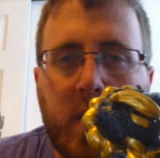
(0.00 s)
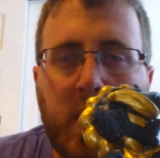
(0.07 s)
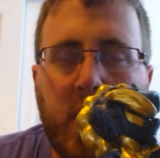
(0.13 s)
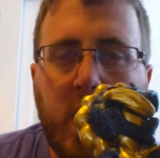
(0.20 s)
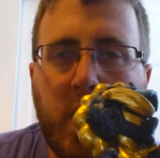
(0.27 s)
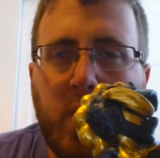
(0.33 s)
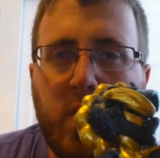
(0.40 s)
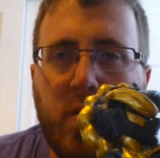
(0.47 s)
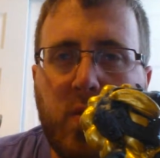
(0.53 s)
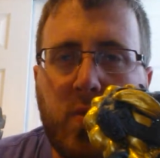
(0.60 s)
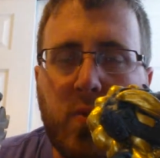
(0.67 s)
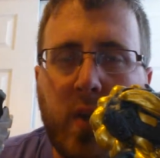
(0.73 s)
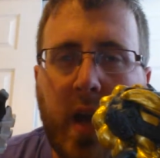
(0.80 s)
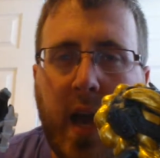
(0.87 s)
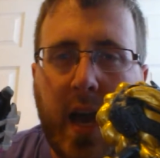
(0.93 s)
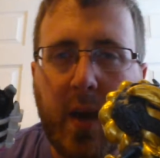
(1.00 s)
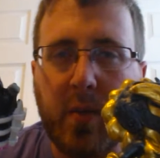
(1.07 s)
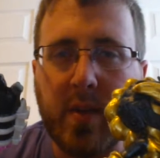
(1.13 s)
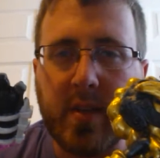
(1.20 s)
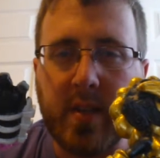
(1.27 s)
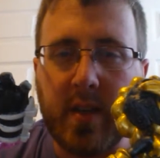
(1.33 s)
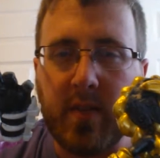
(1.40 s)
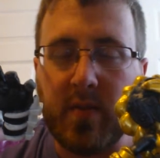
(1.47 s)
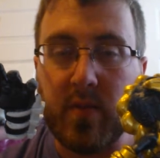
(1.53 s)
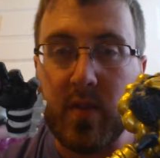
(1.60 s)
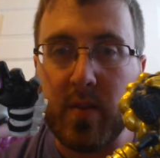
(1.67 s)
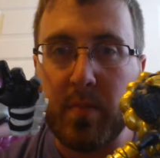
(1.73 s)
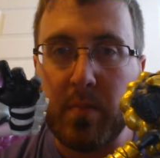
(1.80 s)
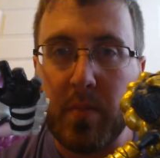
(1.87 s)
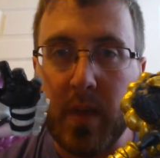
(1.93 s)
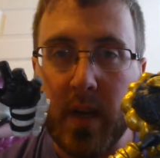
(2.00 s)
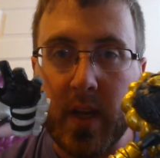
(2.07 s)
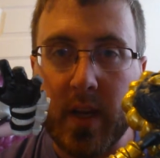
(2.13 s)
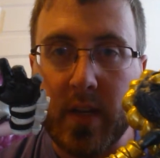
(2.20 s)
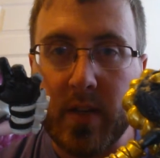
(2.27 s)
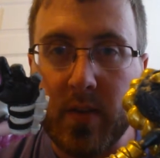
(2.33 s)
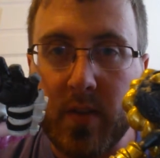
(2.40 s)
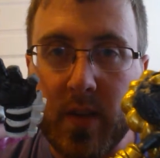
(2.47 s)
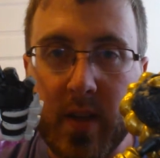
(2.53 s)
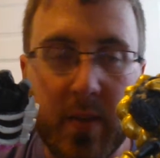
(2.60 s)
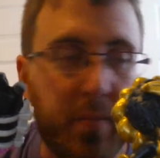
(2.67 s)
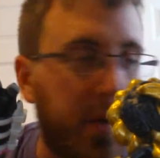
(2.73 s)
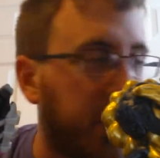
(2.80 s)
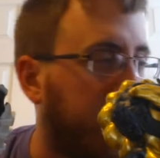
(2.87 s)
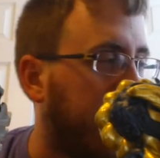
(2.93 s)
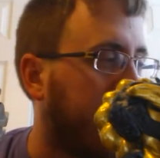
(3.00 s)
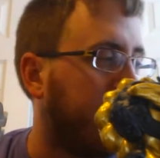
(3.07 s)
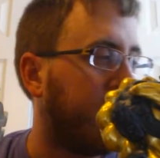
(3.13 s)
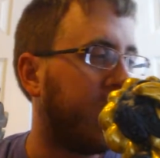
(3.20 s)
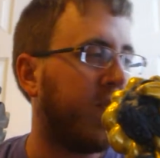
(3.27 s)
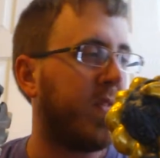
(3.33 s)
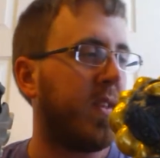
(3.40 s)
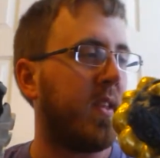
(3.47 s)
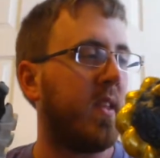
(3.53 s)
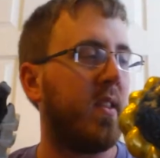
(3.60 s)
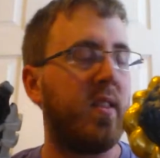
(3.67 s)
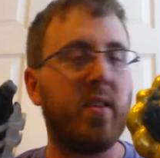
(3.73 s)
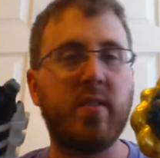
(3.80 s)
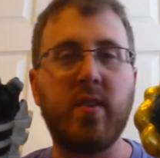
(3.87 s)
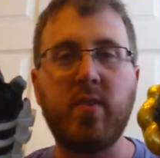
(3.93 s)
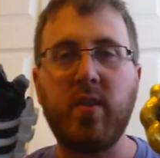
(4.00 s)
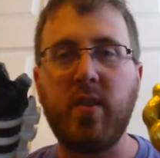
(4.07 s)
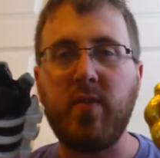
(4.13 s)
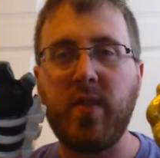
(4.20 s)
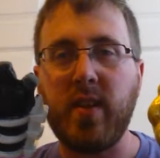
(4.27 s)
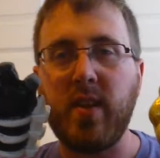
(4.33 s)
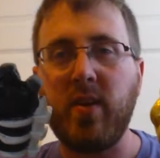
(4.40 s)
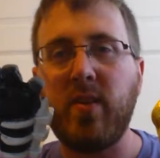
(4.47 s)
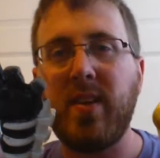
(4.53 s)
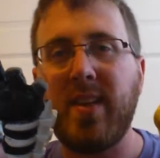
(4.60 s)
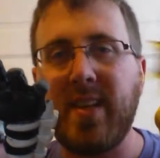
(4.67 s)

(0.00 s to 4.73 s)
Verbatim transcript: Hello, how is everybody doing today? Remember the Sunrunner video?